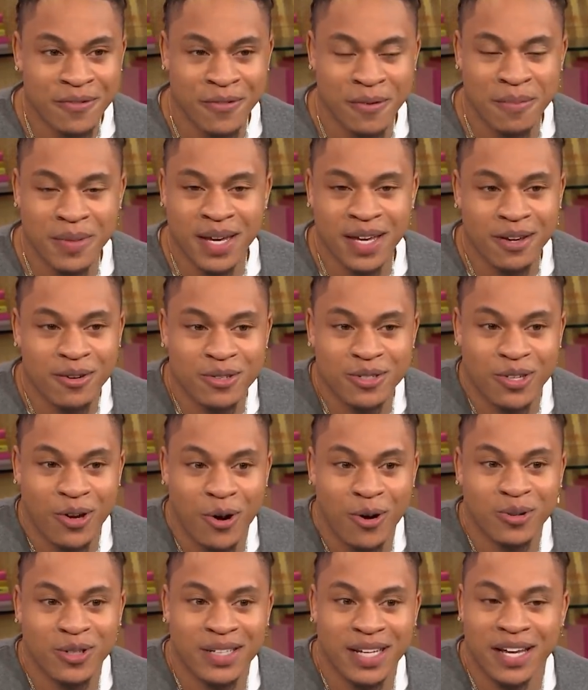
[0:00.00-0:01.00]
For me, it was
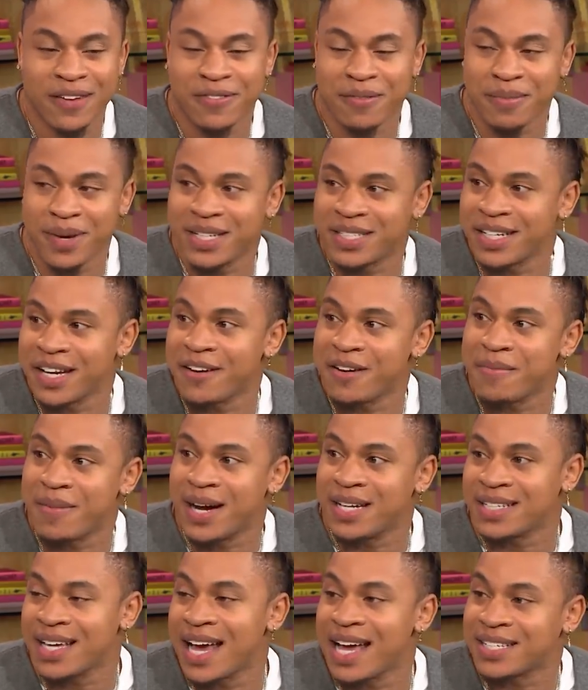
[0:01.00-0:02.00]
holding that information.
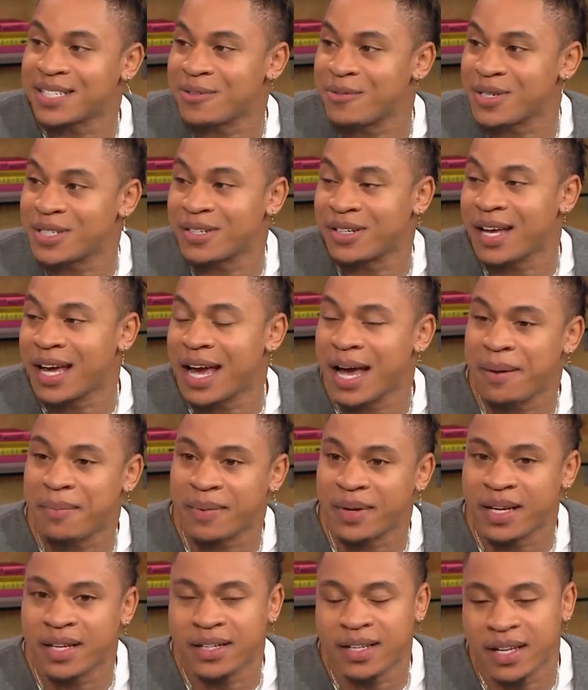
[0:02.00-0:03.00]
Everybody's asking what's going to
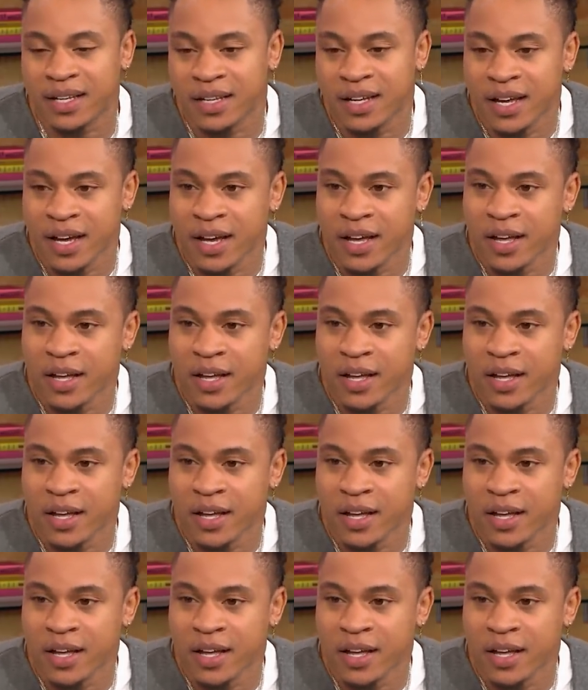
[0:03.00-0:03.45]
happen, and then